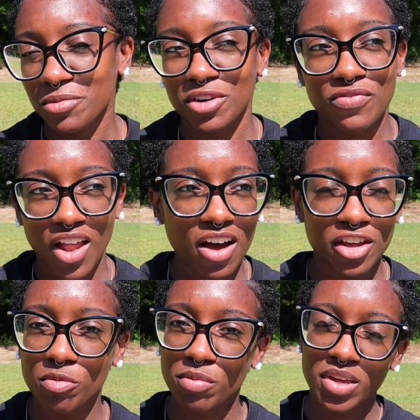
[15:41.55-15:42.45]
We're flawed
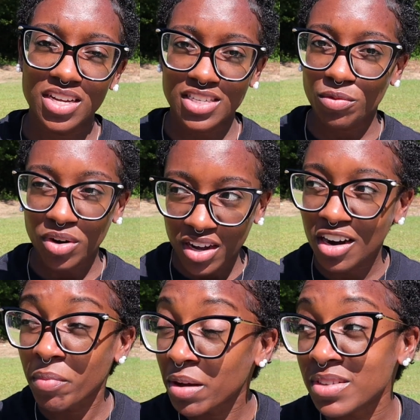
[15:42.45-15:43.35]
human beings, and we're going
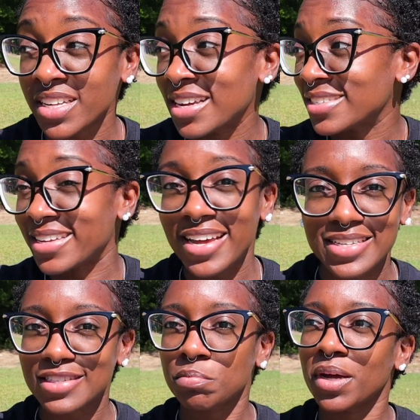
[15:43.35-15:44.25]
to make mistakes.
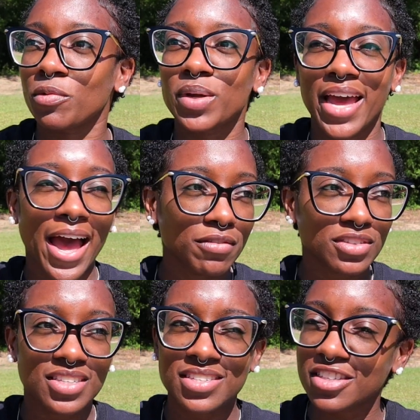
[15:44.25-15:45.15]
Yes, but we have
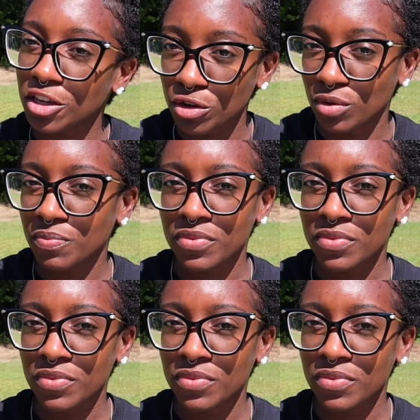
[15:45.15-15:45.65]
to still